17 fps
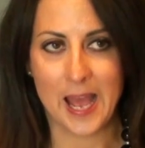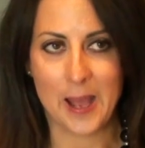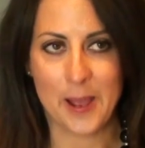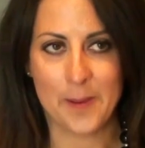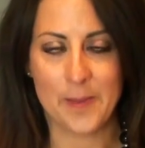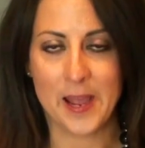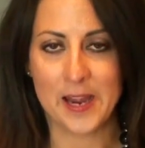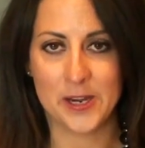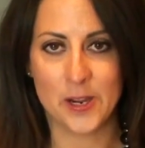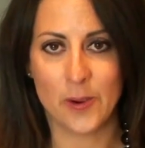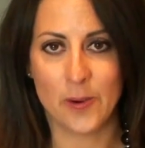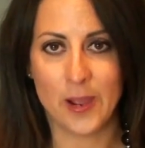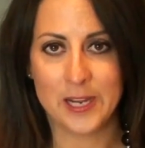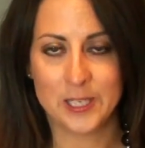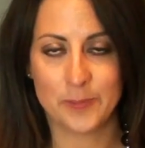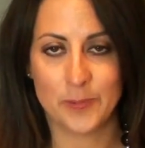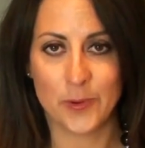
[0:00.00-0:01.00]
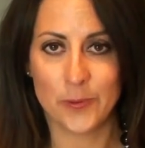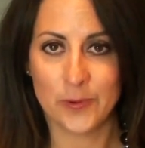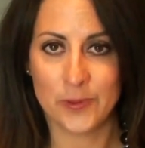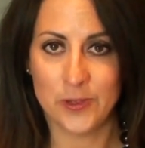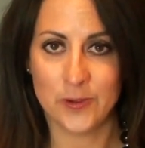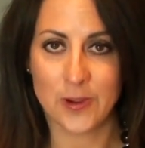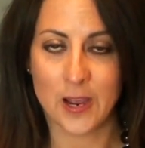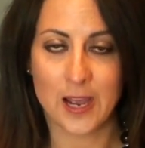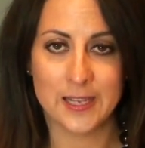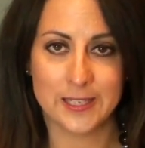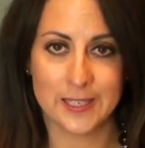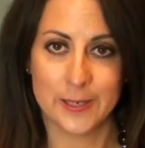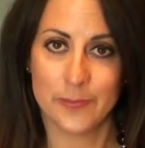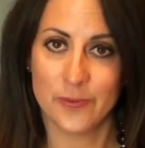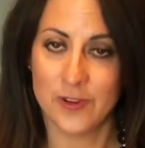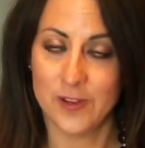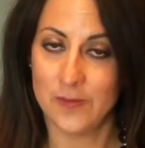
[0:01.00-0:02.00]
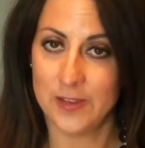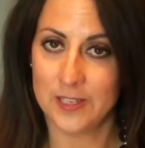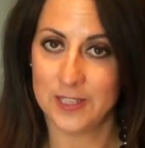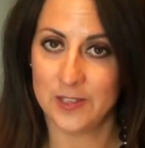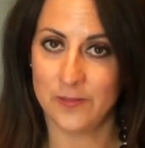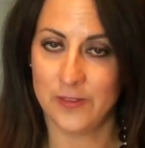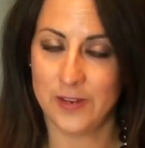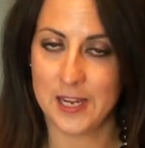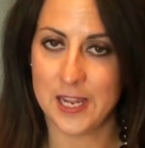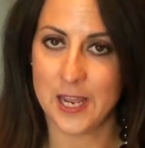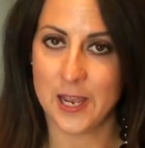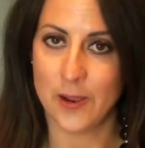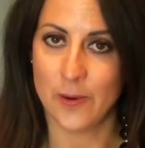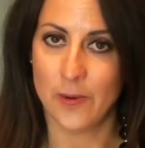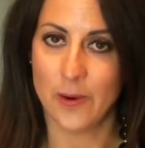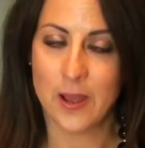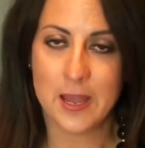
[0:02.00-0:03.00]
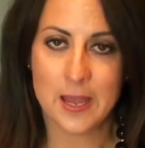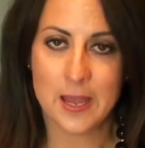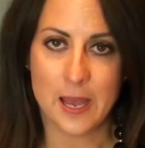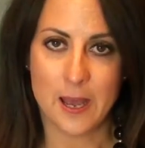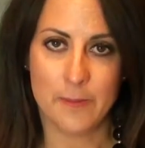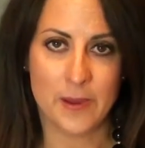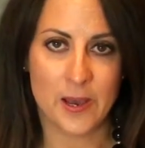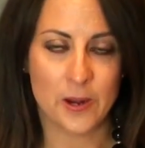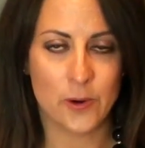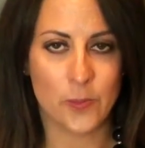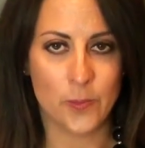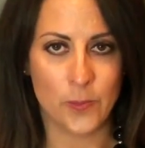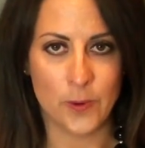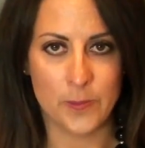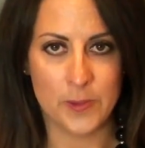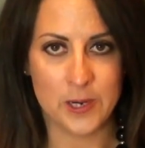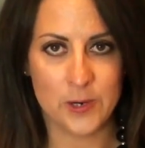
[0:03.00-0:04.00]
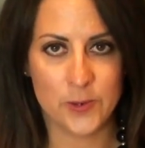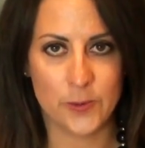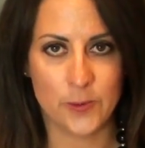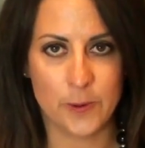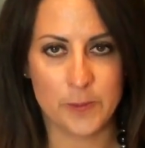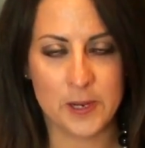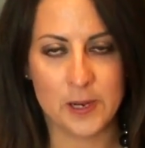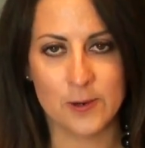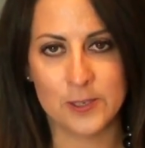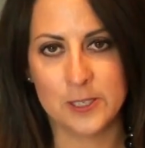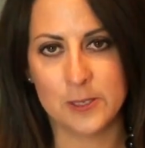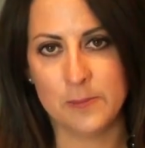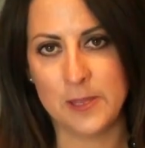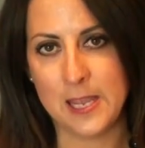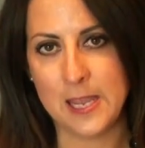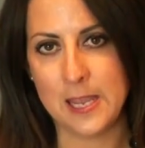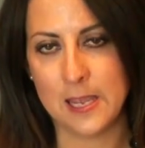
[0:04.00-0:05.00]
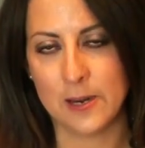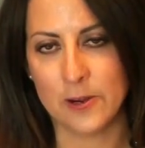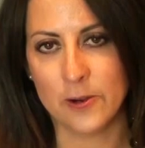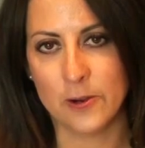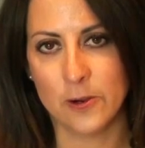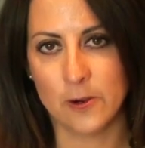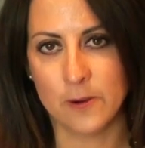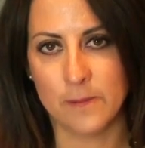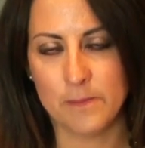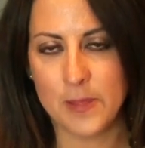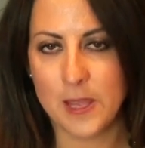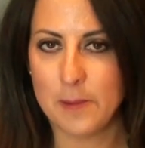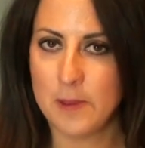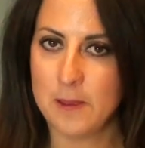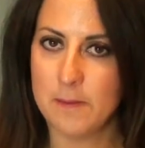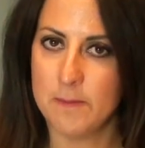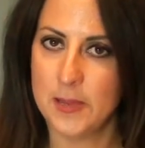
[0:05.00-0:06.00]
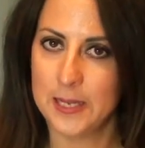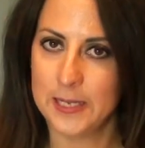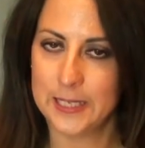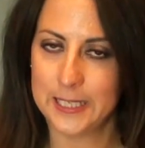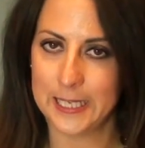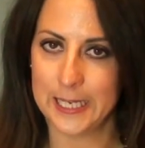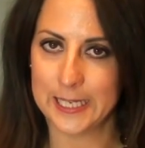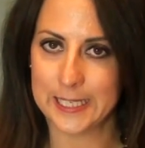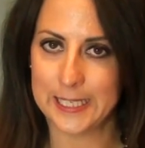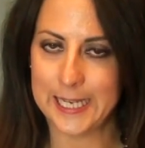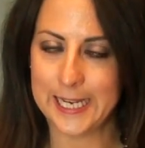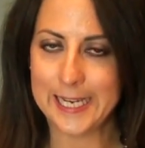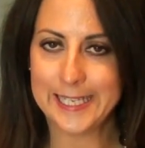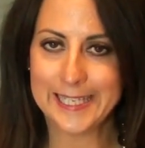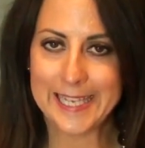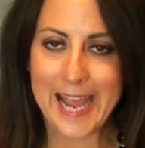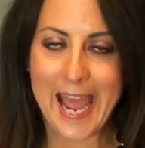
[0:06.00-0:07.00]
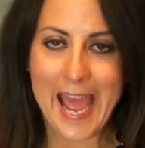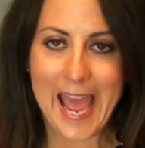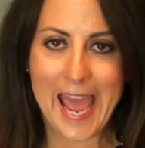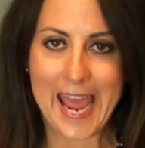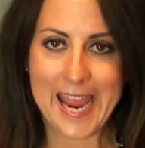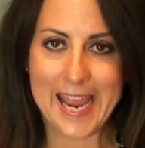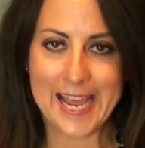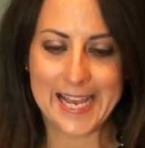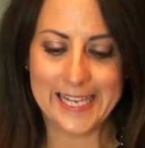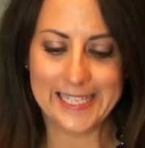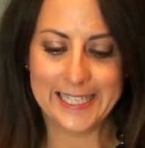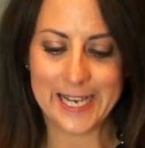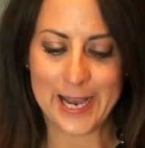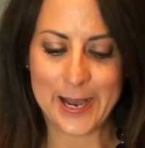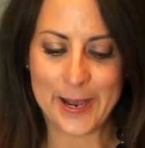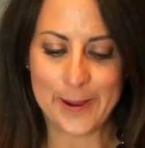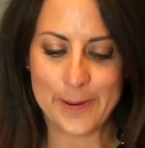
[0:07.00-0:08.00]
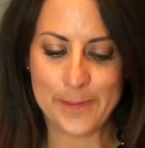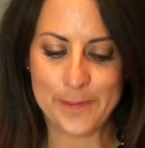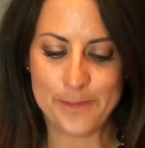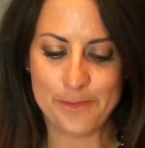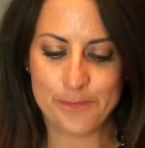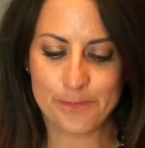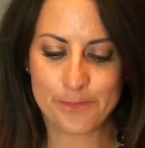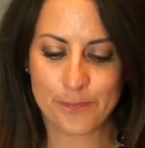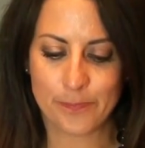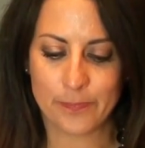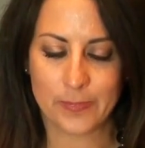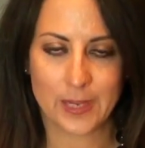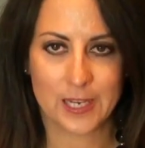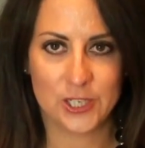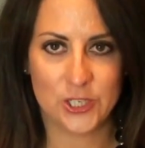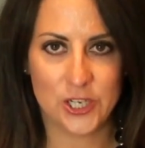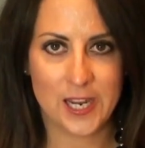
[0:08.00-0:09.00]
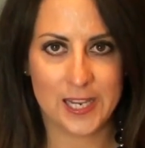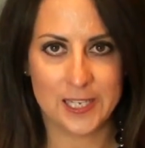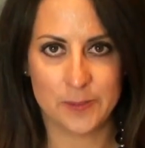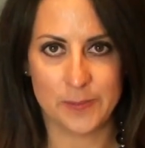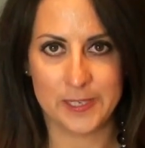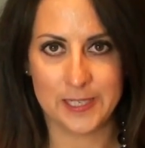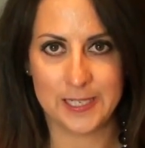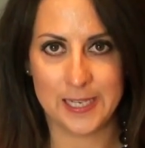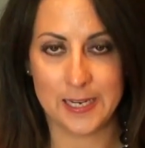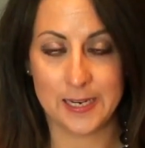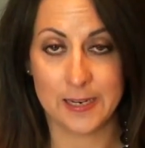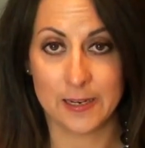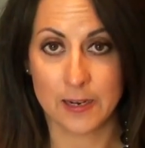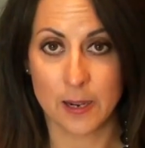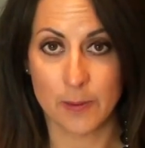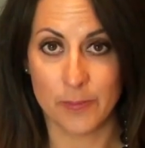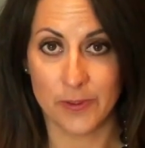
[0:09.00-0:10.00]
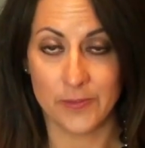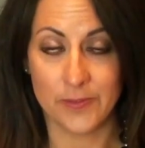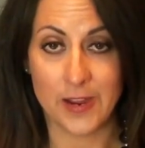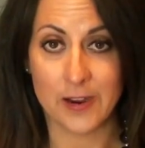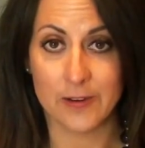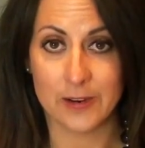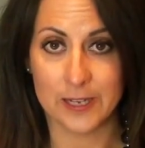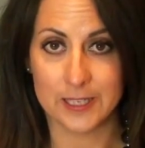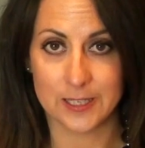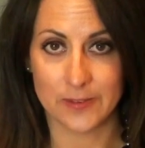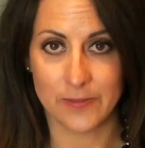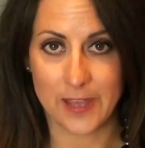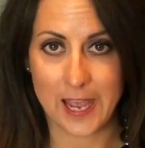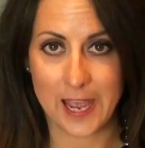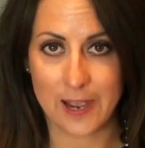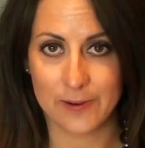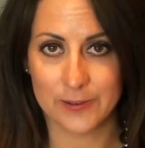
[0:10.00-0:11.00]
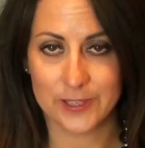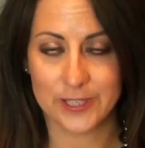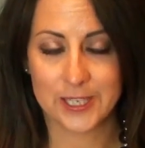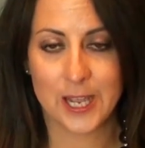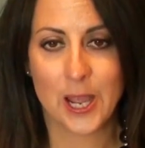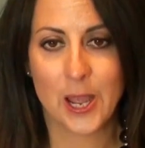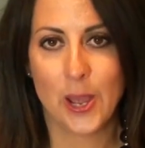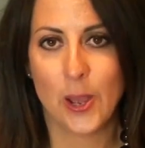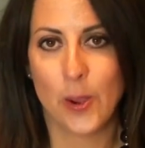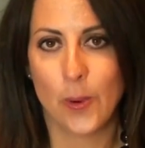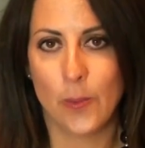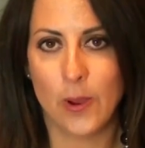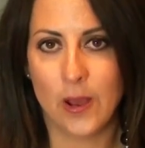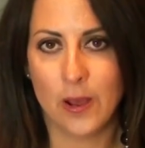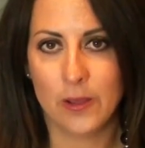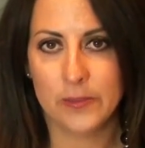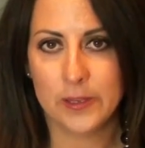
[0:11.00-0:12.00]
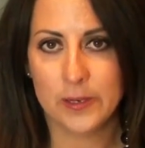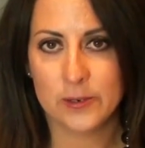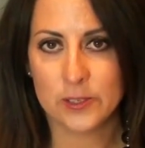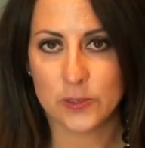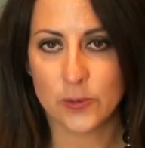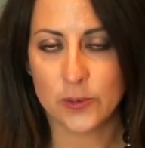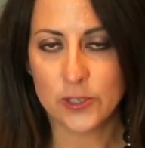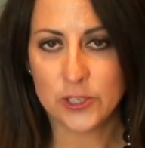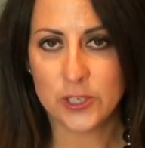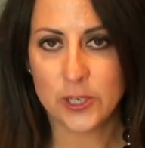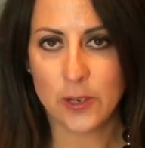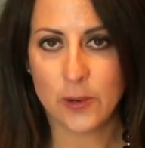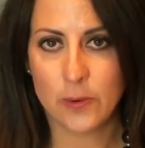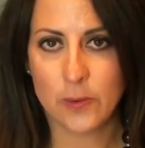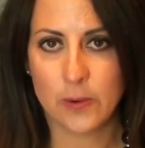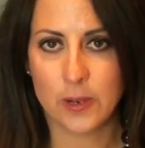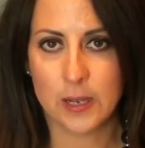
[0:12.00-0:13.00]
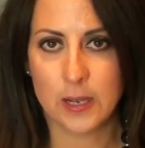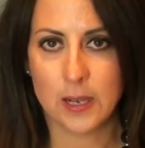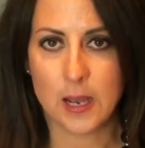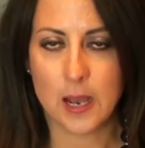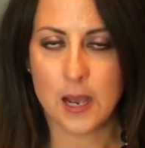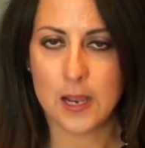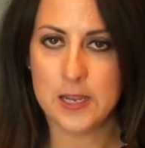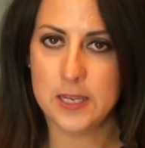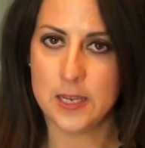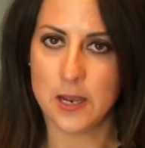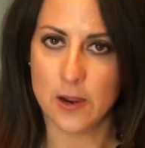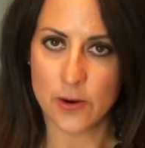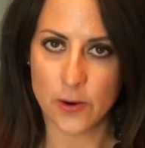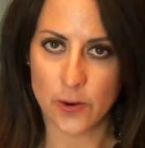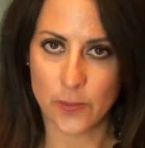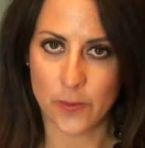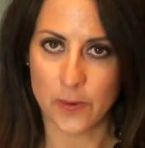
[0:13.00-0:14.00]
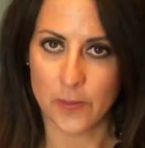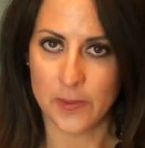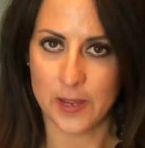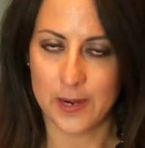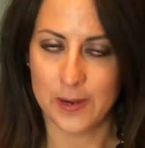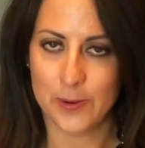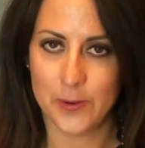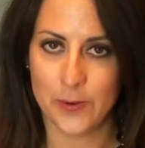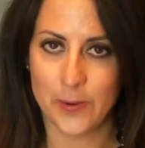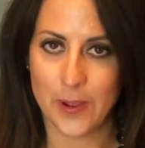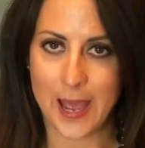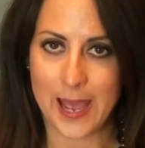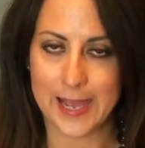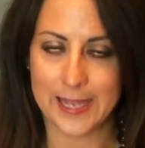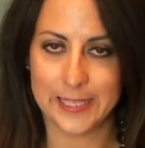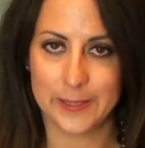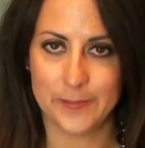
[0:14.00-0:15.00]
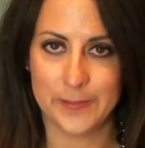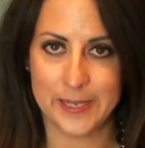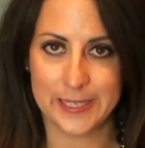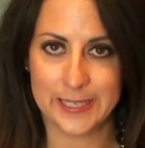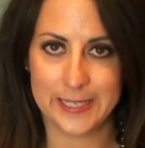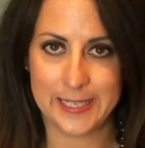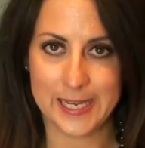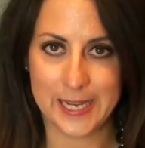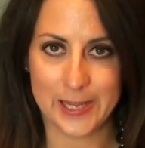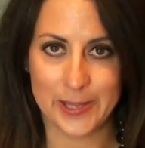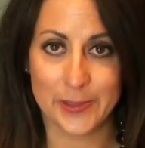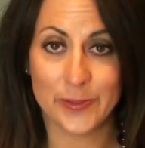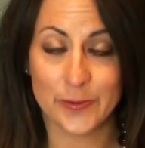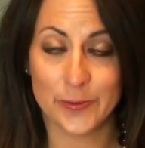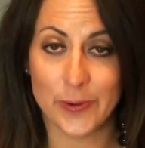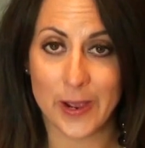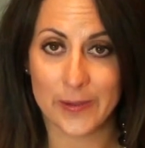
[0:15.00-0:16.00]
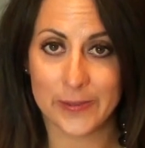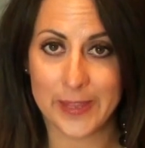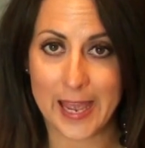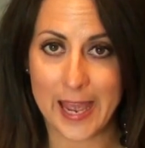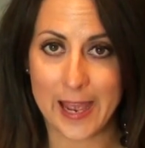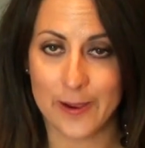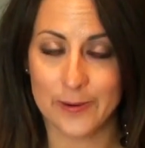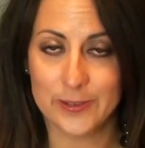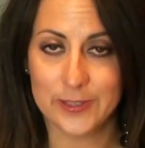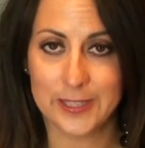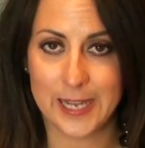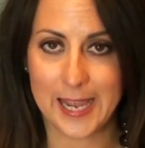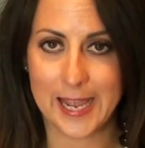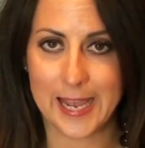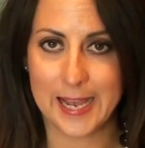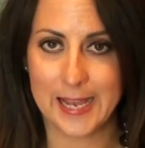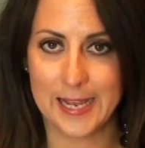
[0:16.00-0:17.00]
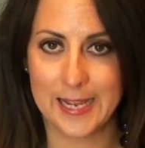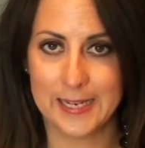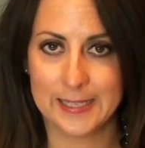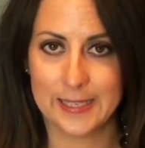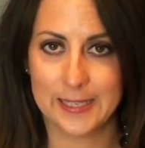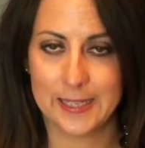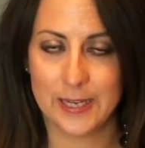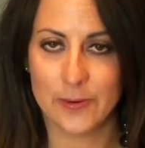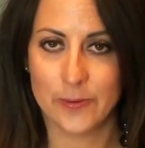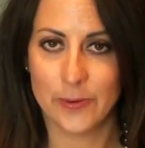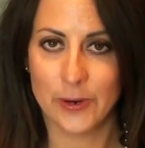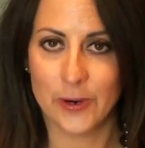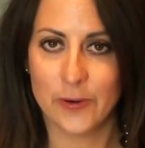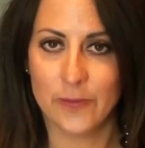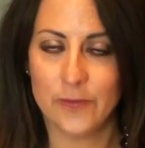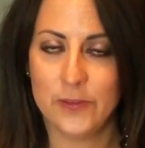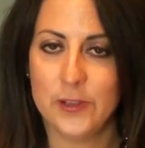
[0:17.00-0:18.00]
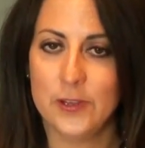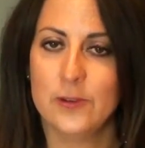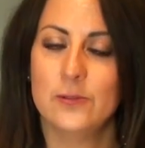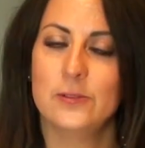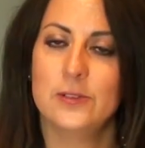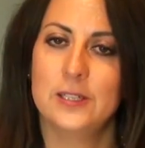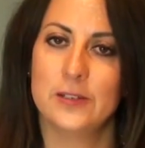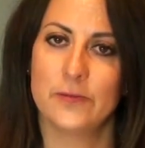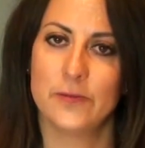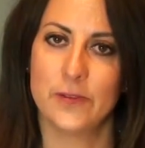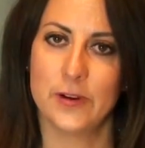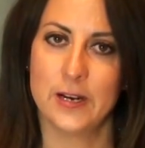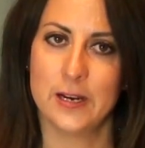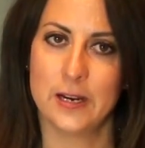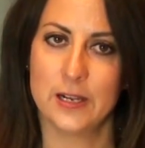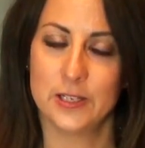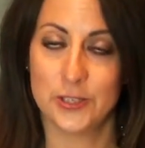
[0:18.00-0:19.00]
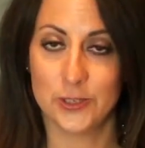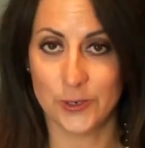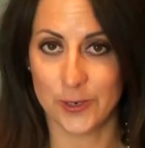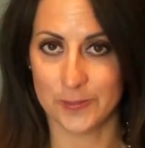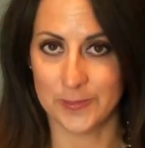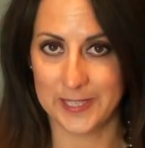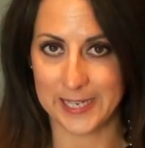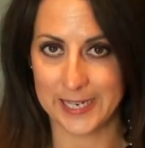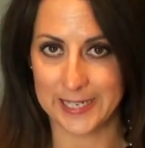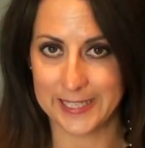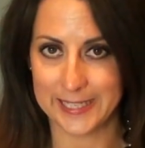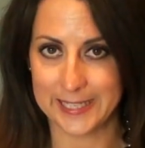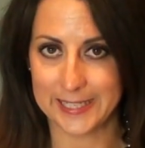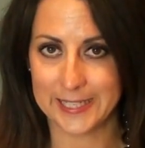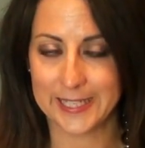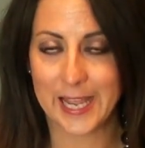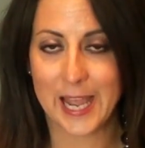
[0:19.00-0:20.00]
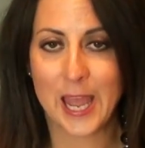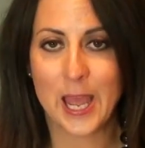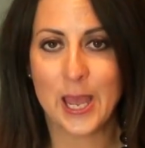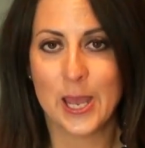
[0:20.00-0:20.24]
Um, I know I spoke with you guys in a previous video about a woman who appeared to be in her maybe mid 60s and um, she has been seen in a couple of areas of the house. Well, there is also a younger woman who has been seen throughout the house, and there were a few different circumstances.